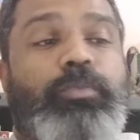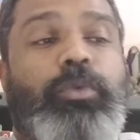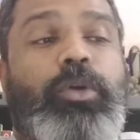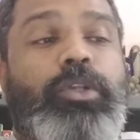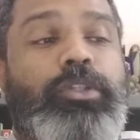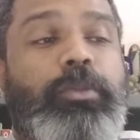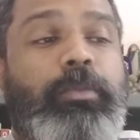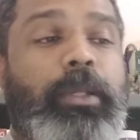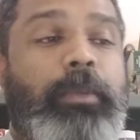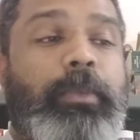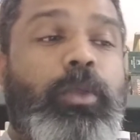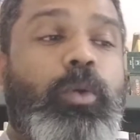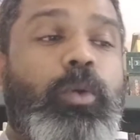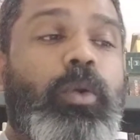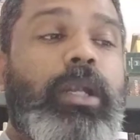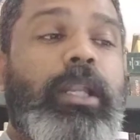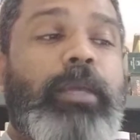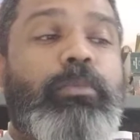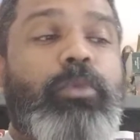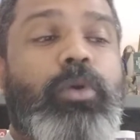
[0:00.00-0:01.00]
possibly be the
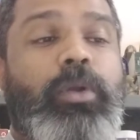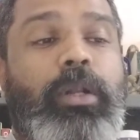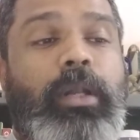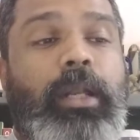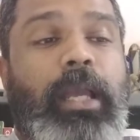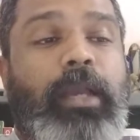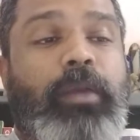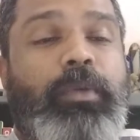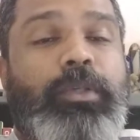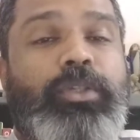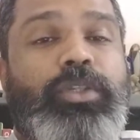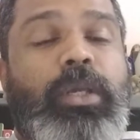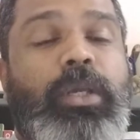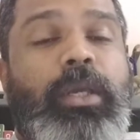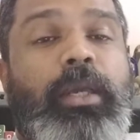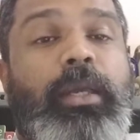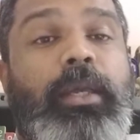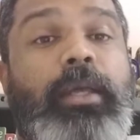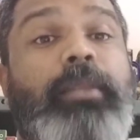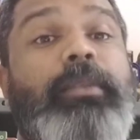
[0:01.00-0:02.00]
only modern language
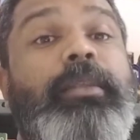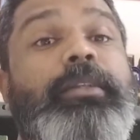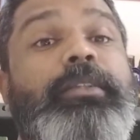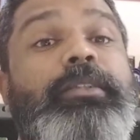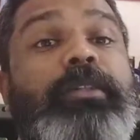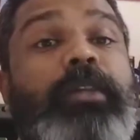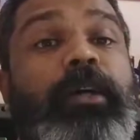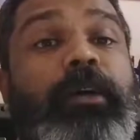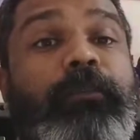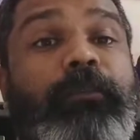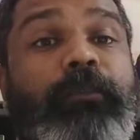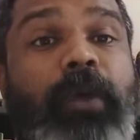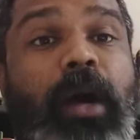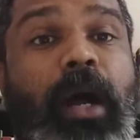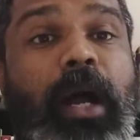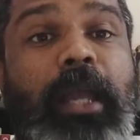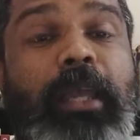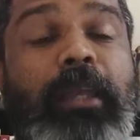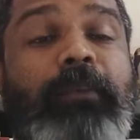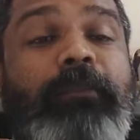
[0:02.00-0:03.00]
that
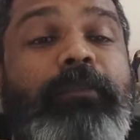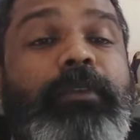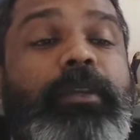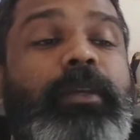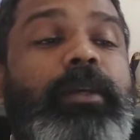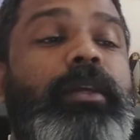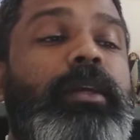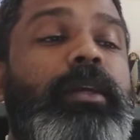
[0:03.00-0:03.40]
survived